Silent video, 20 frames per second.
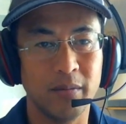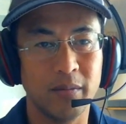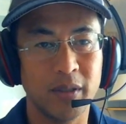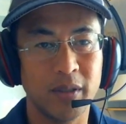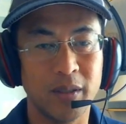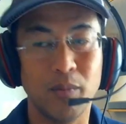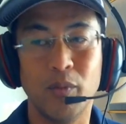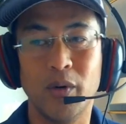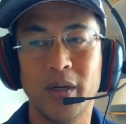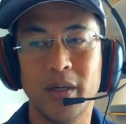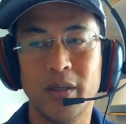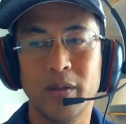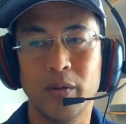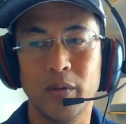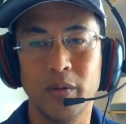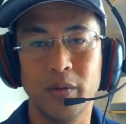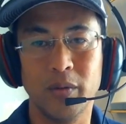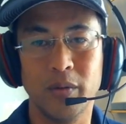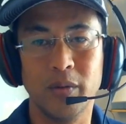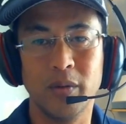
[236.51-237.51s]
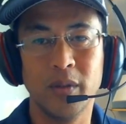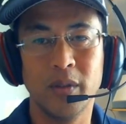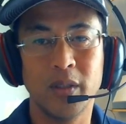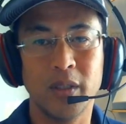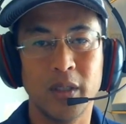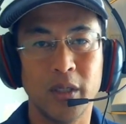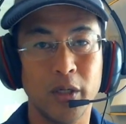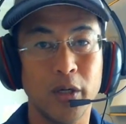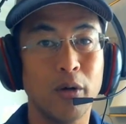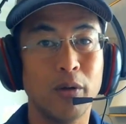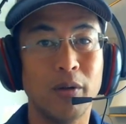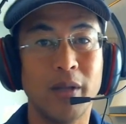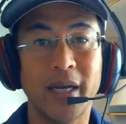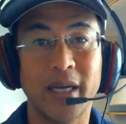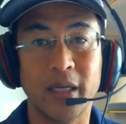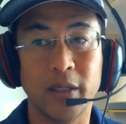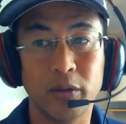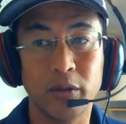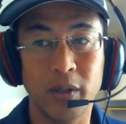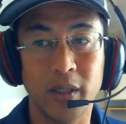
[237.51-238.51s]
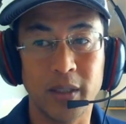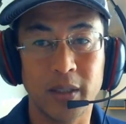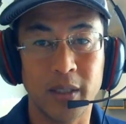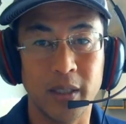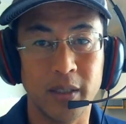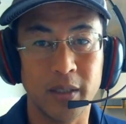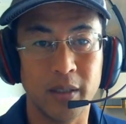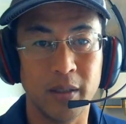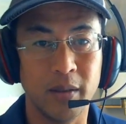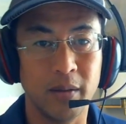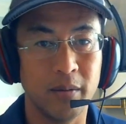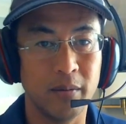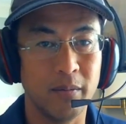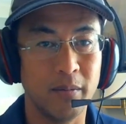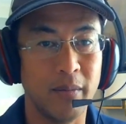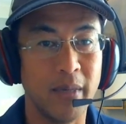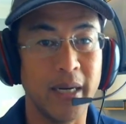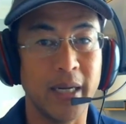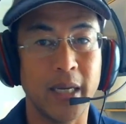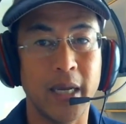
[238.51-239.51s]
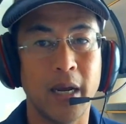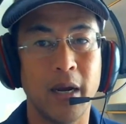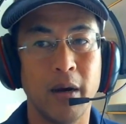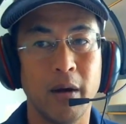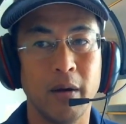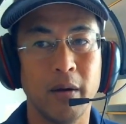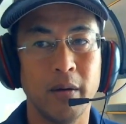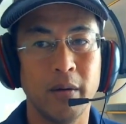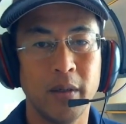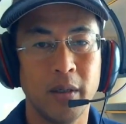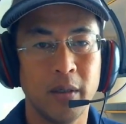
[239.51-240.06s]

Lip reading: someone who you know, like, and trust as a Medicare